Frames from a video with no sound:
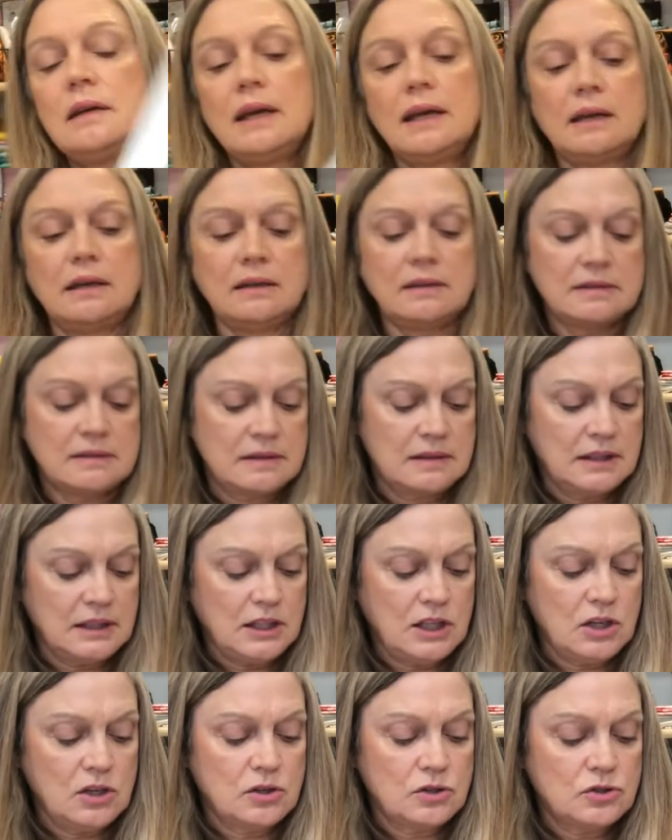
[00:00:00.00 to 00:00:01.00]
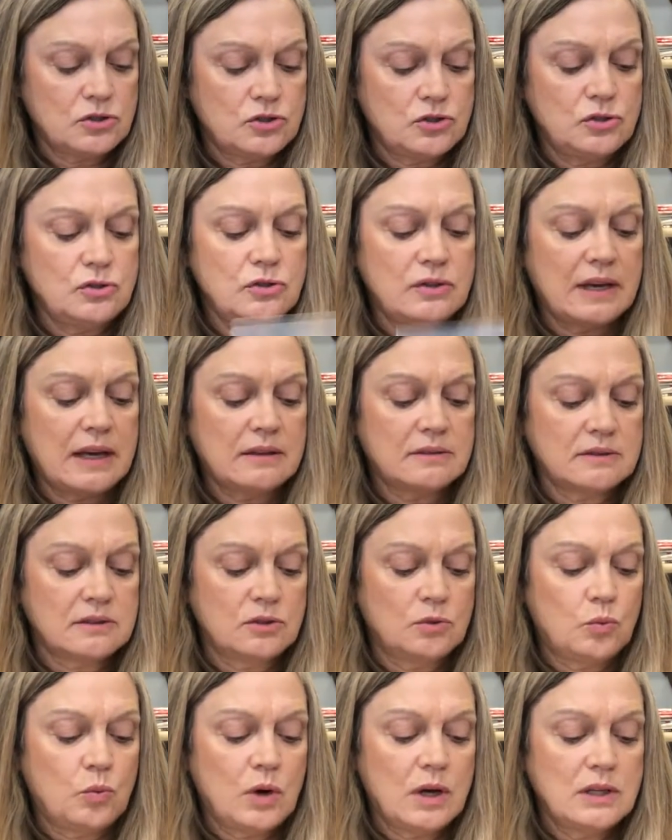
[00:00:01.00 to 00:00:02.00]
and it's the years
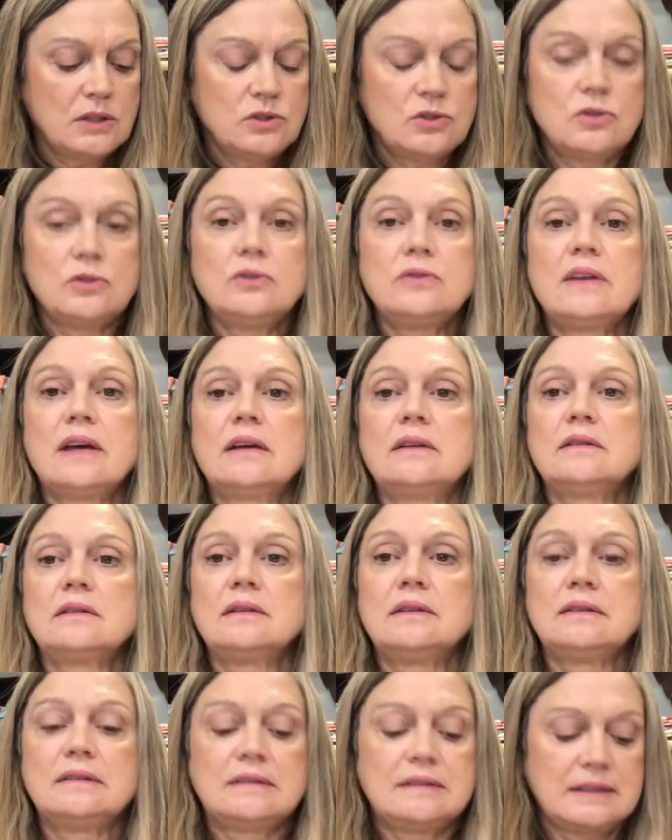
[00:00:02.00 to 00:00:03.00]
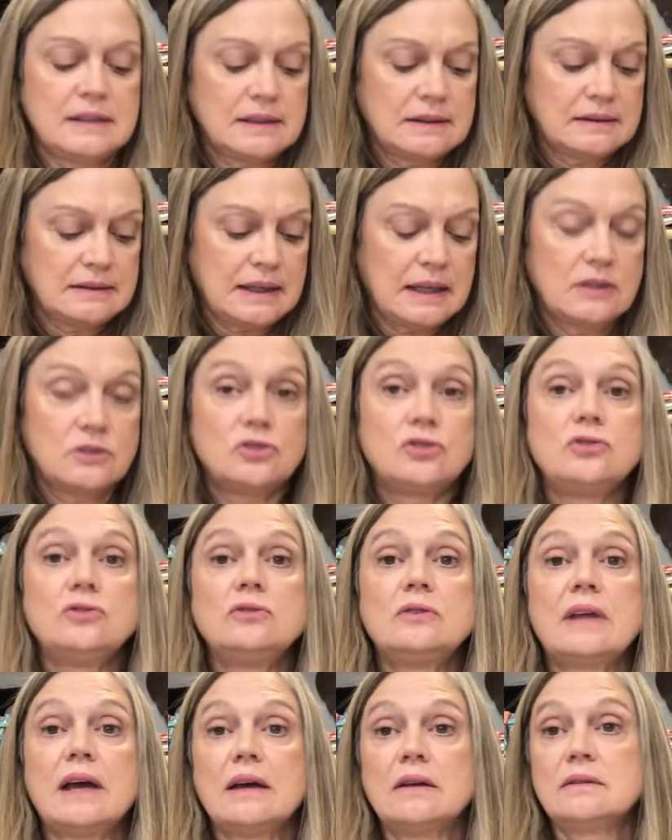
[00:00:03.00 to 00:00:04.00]
2001, 2006, and
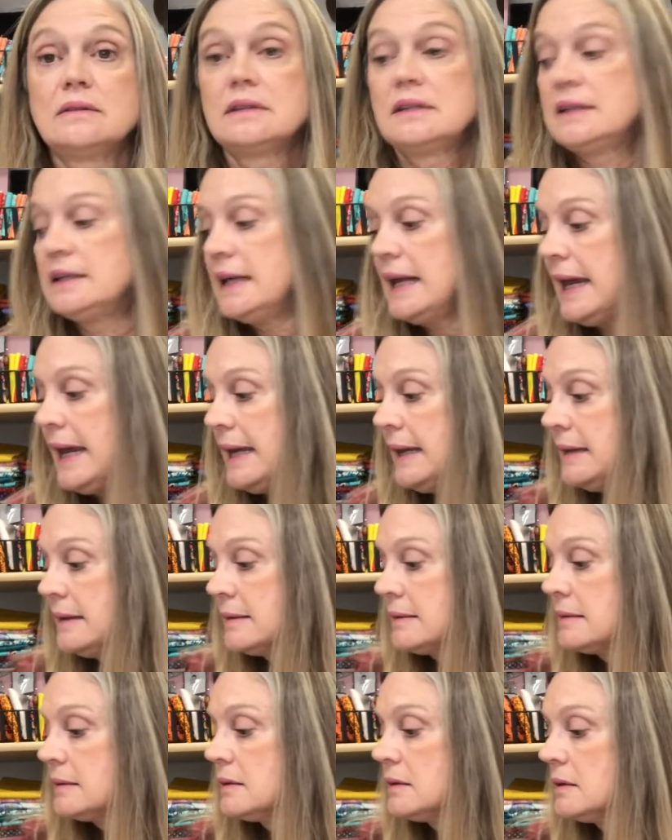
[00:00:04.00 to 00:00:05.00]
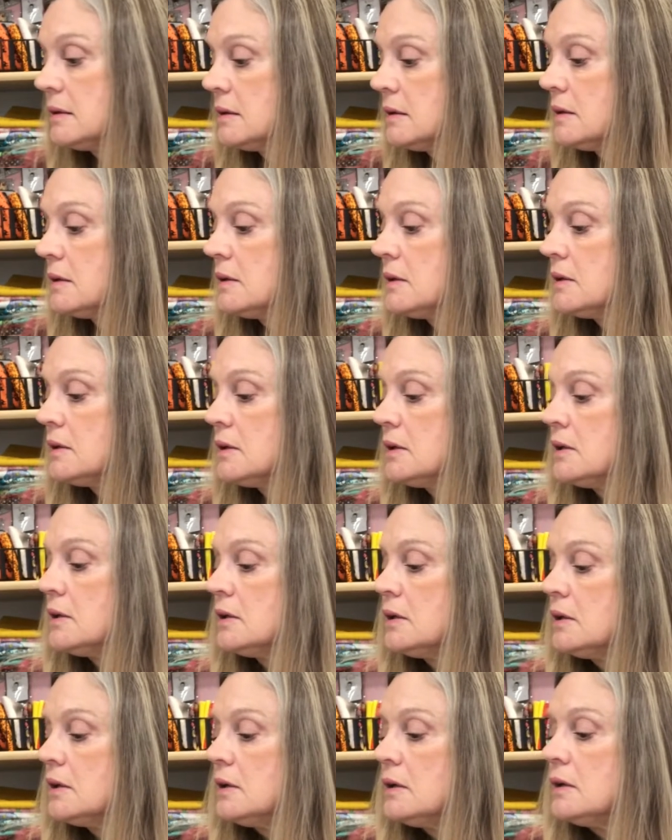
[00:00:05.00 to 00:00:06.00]
2008.
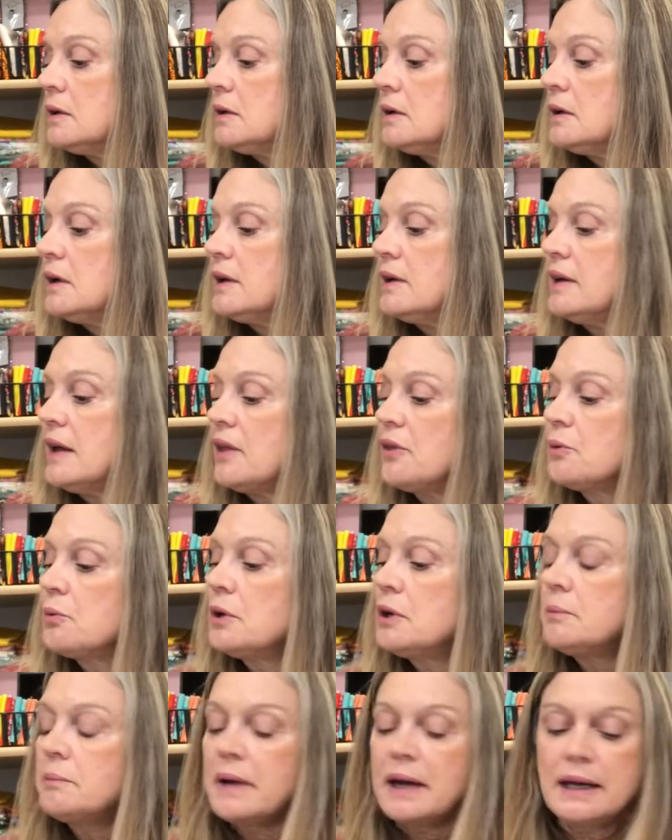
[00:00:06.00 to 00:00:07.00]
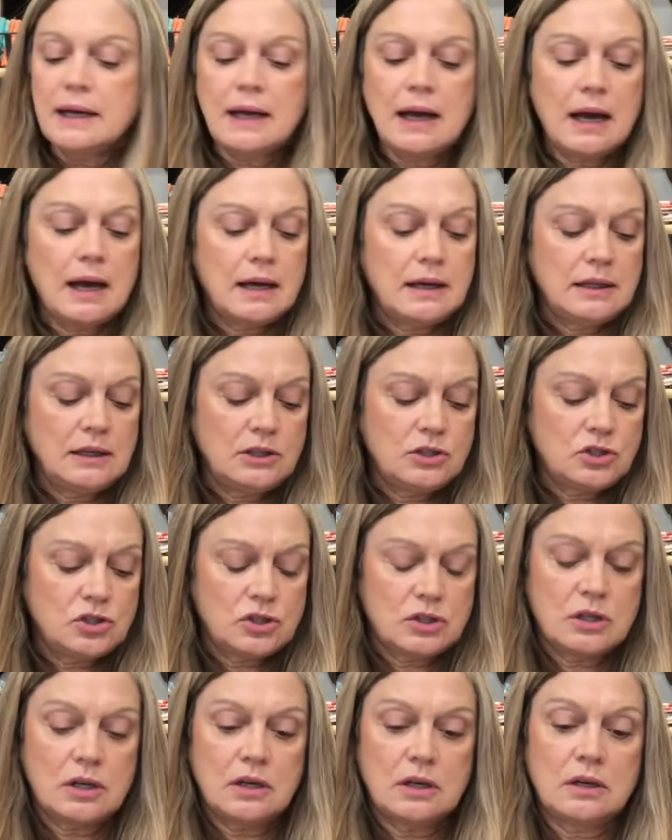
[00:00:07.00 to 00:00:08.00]
Another one by Cottage
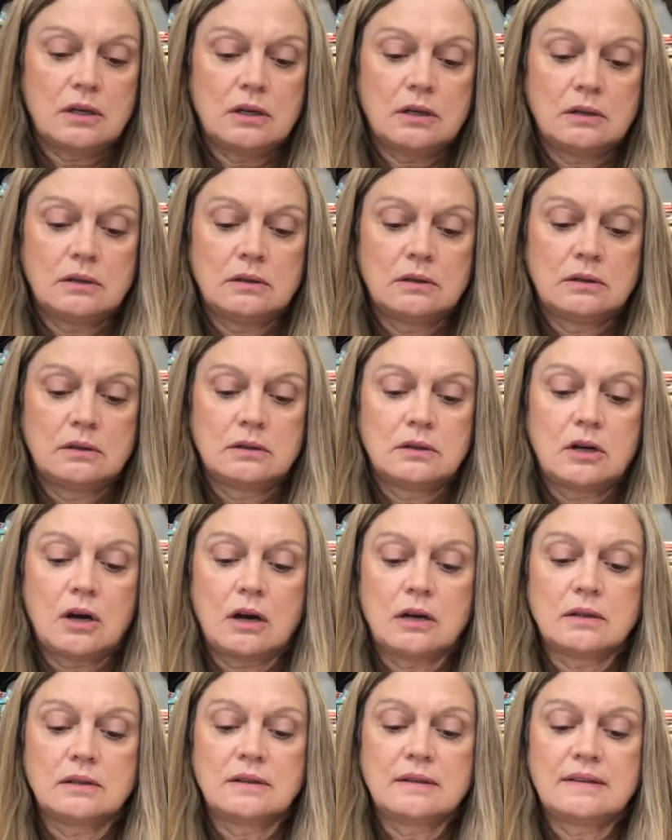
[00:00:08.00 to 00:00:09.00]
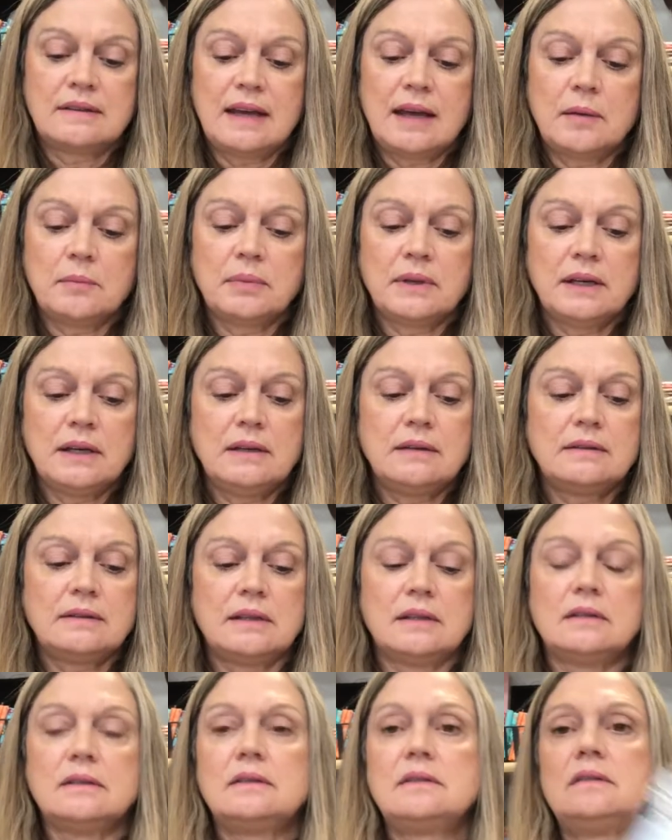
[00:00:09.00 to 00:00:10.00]
Garden Samplings
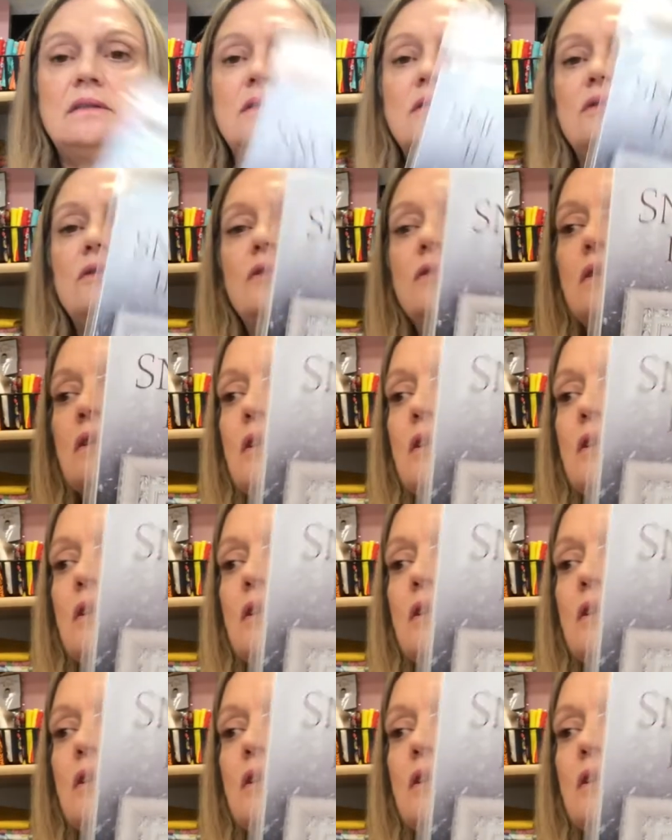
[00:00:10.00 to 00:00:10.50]
is,